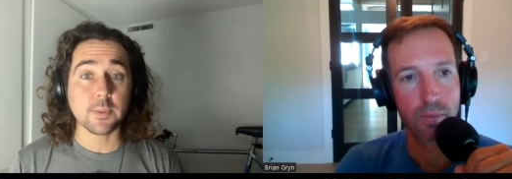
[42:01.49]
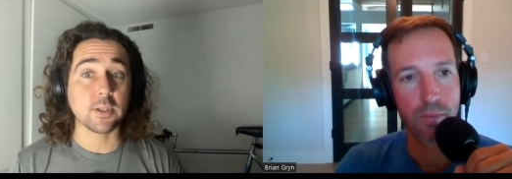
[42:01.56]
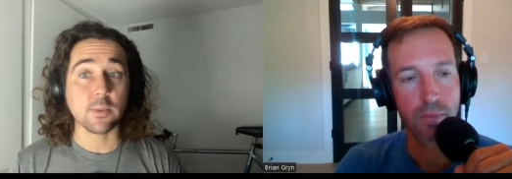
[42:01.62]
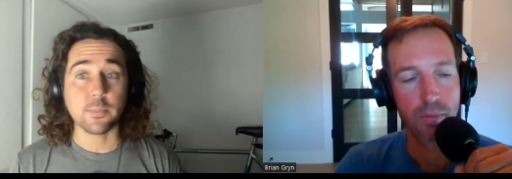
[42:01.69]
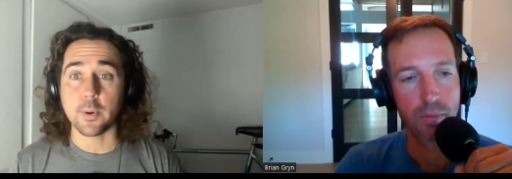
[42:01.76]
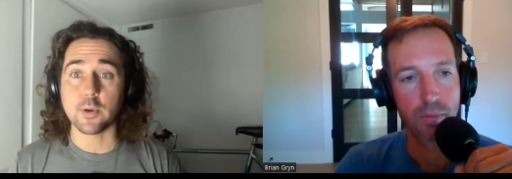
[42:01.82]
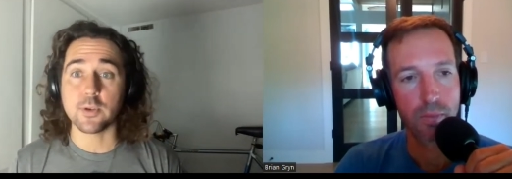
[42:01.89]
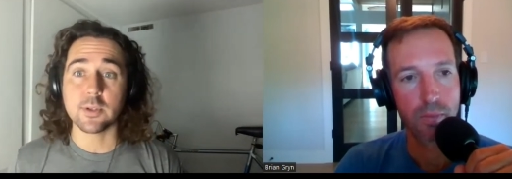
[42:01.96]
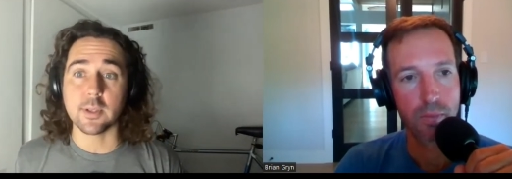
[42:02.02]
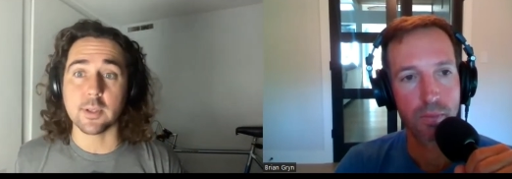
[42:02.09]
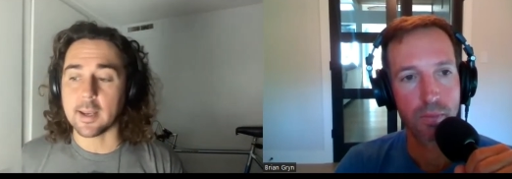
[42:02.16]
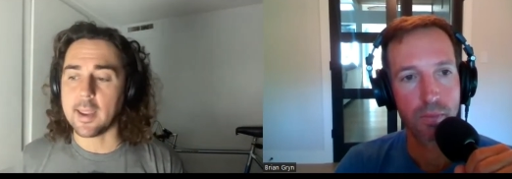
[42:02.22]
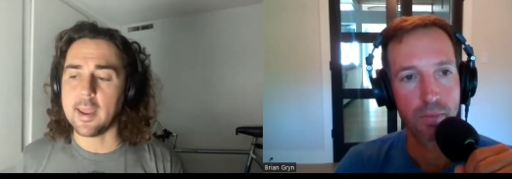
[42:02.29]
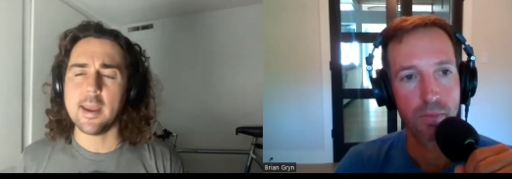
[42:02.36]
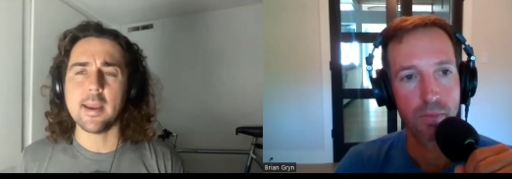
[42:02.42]
Speaker 1: as opposed to
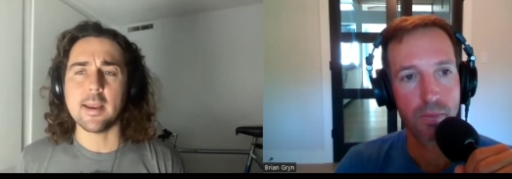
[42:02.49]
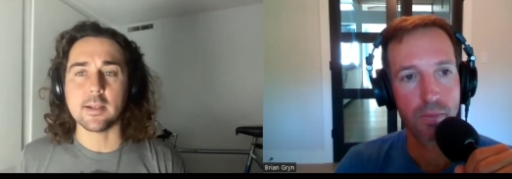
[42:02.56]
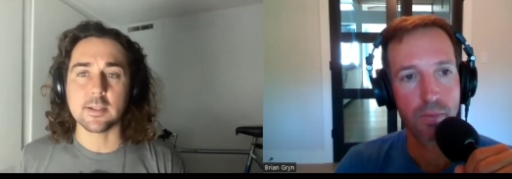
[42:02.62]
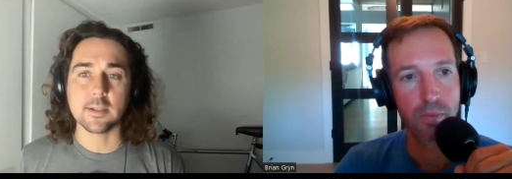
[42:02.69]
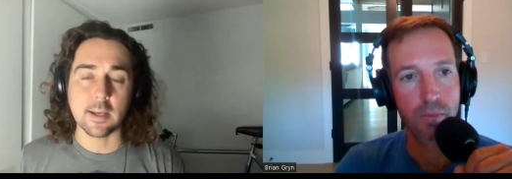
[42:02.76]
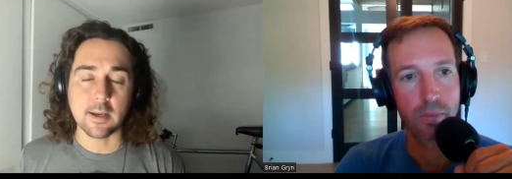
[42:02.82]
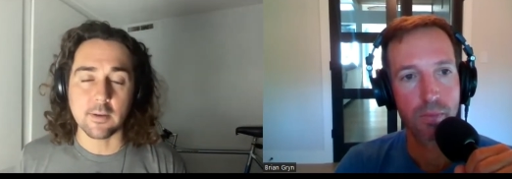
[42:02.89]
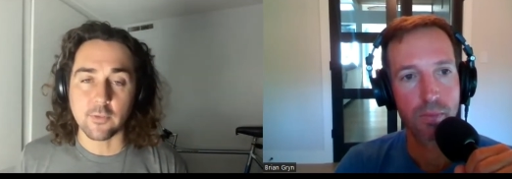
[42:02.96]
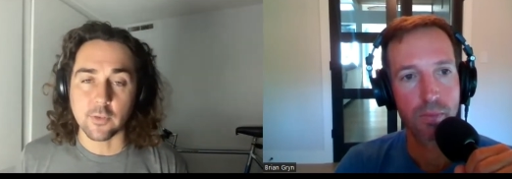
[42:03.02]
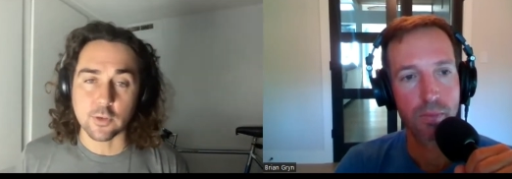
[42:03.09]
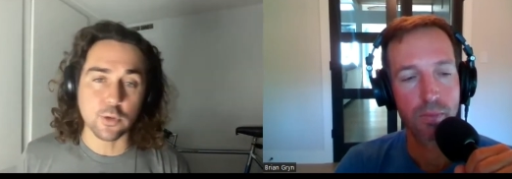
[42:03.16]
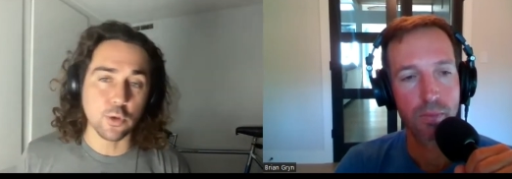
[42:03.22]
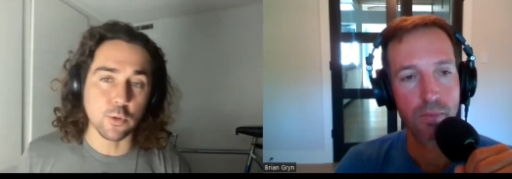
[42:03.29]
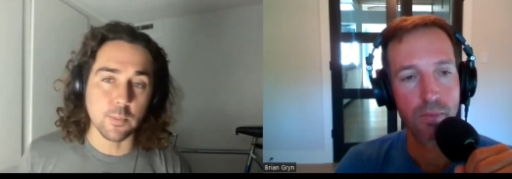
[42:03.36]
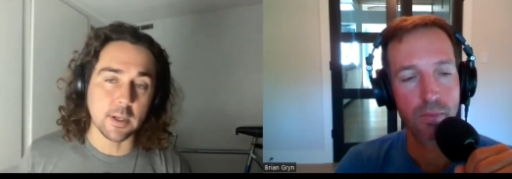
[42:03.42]
like, hey, stay in for
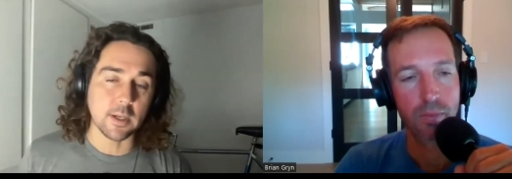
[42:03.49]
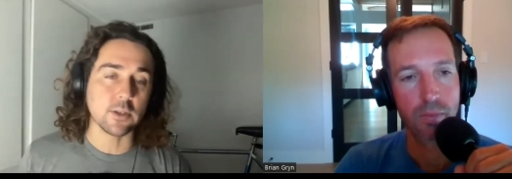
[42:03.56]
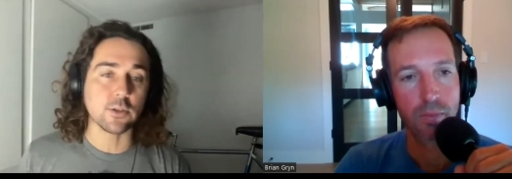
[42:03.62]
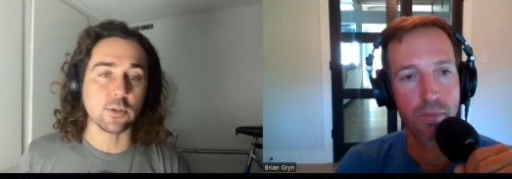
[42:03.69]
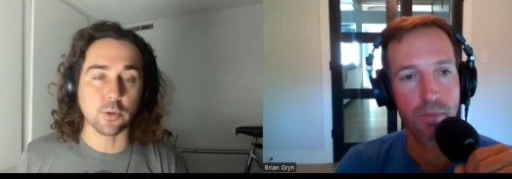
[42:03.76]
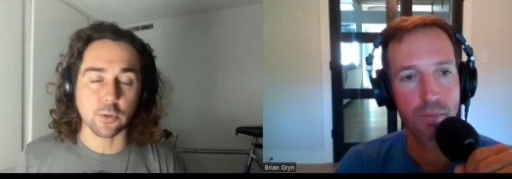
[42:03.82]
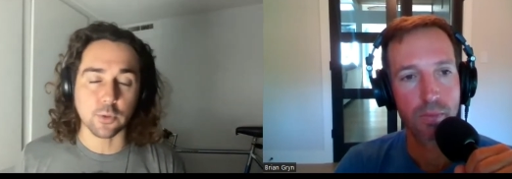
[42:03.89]
two minutes or